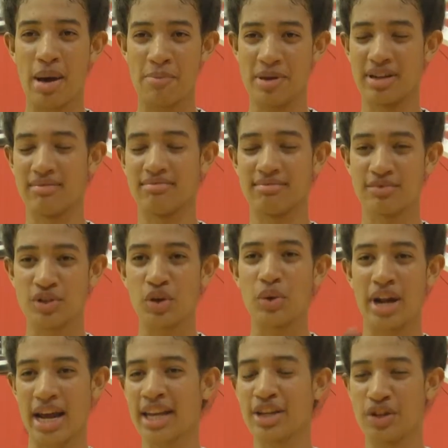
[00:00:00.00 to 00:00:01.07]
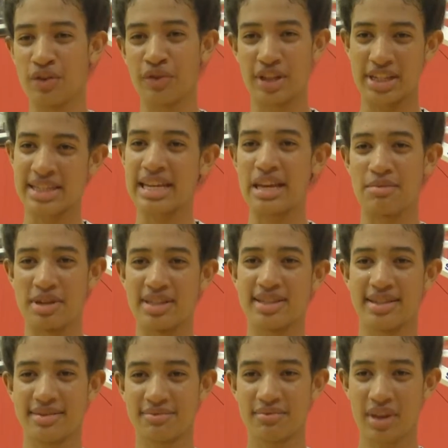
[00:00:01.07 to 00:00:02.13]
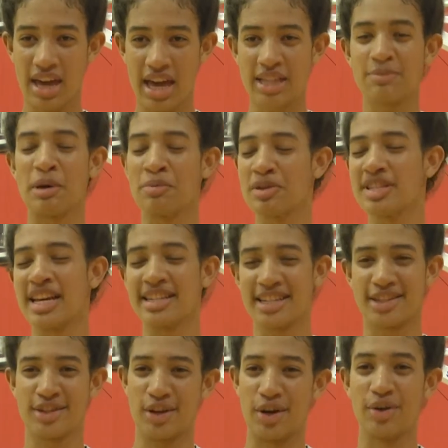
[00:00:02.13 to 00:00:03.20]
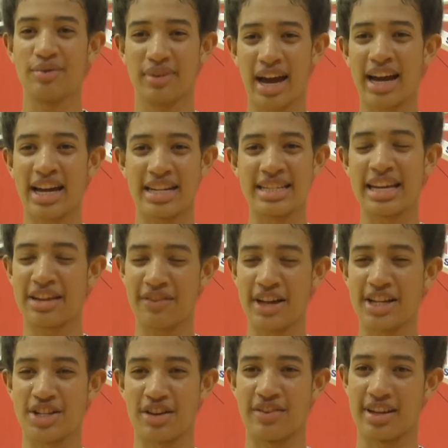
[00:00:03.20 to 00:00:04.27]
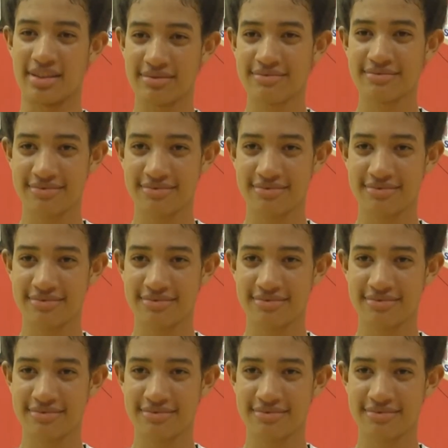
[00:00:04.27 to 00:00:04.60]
up and do what I can do for the team is, has been presented, so I got to take advantage of it.